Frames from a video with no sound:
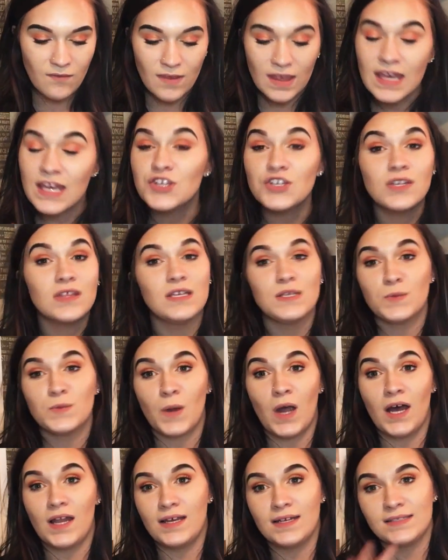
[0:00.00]
Each of these
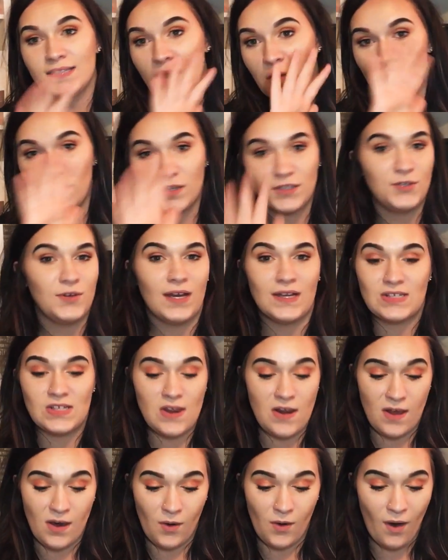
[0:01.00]
products, I want you guys
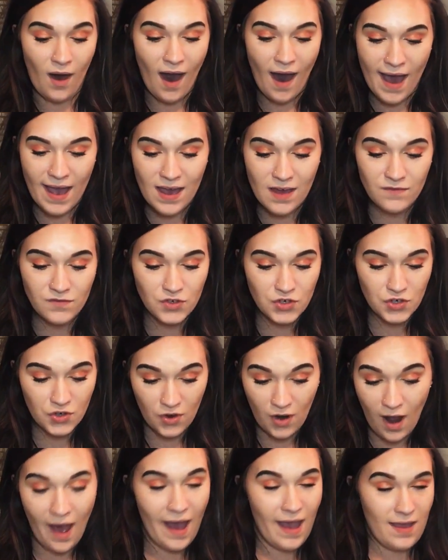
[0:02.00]
to know, I have
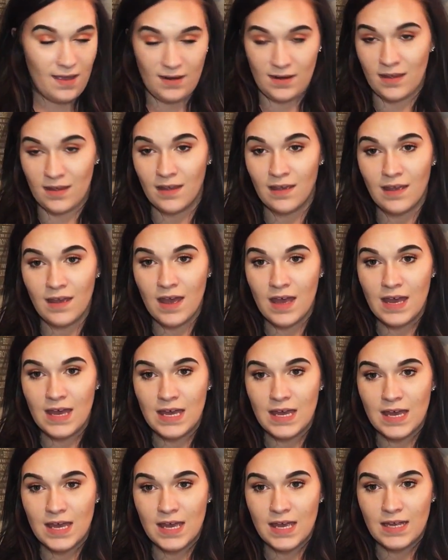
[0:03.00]
tried
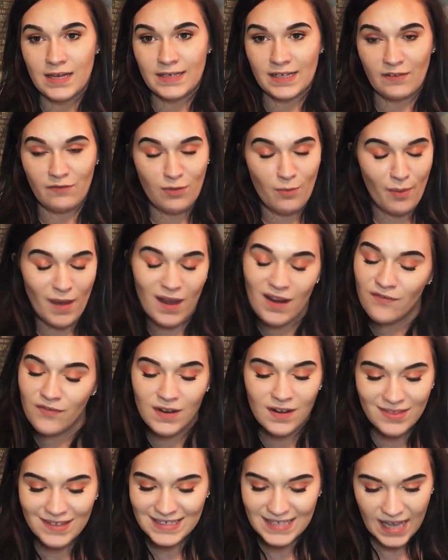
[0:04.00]
to give the benefit
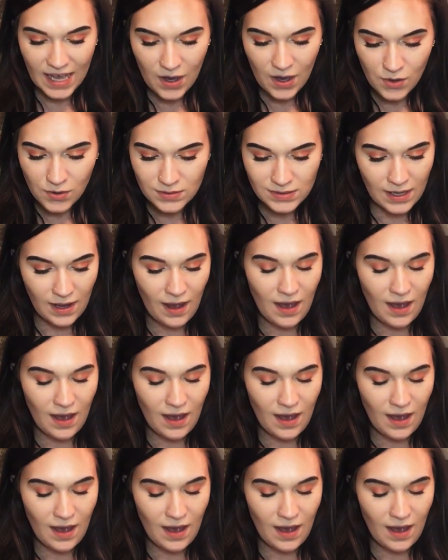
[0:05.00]
of the doubt.